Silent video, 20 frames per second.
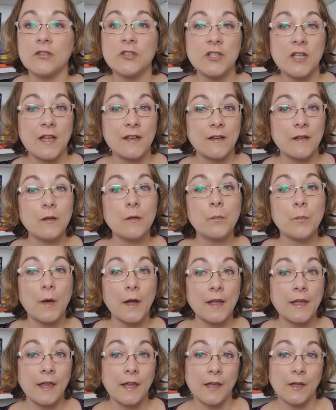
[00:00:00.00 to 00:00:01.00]
Shadow
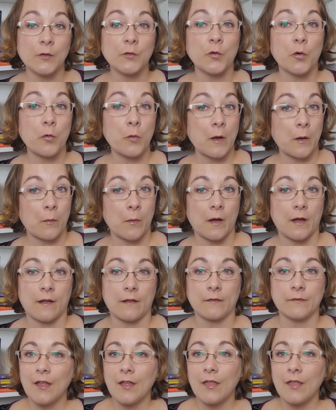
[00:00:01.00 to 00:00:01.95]
by Ian Gregoire.